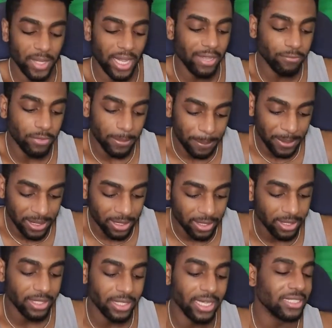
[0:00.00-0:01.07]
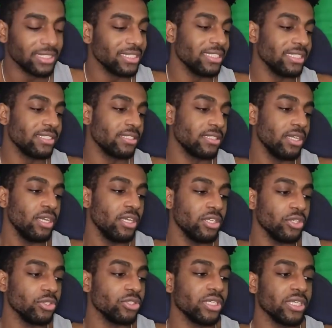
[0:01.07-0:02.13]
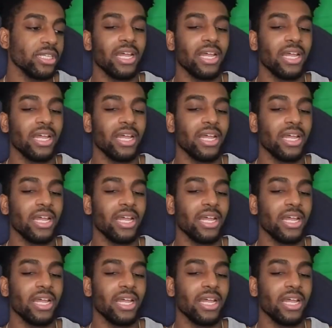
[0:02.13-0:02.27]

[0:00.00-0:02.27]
MVP, yes, it's usually a